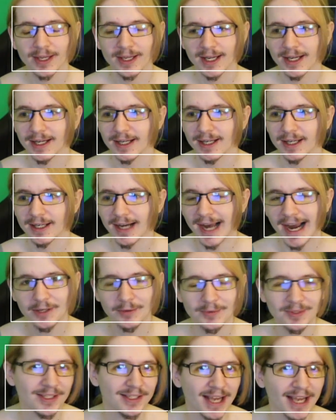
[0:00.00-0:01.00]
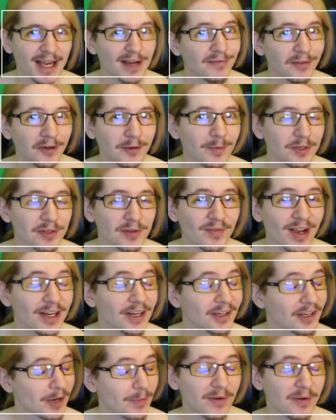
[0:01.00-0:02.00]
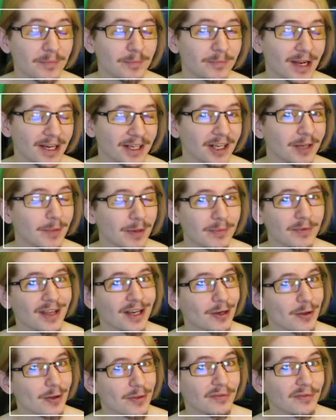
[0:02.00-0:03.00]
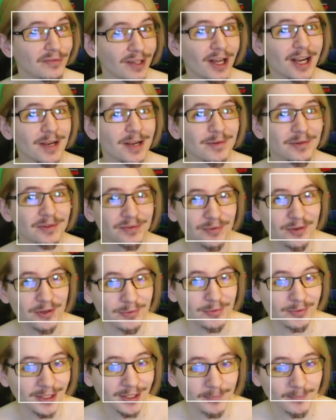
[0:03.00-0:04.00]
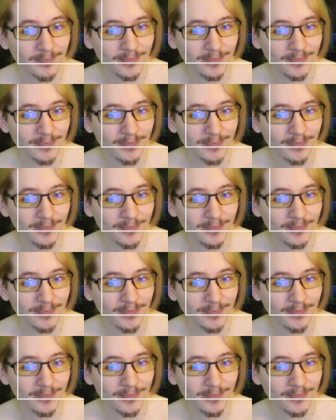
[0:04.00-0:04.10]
I don't tend to have very much of that. I come up with that on the fly most frequently.